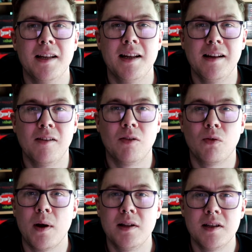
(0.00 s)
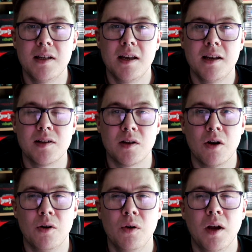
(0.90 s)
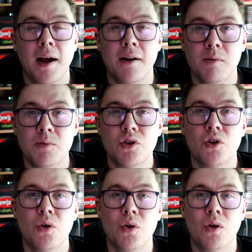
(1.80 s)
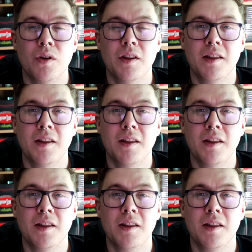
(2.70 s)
nearly 20 years ago, and I'm sure,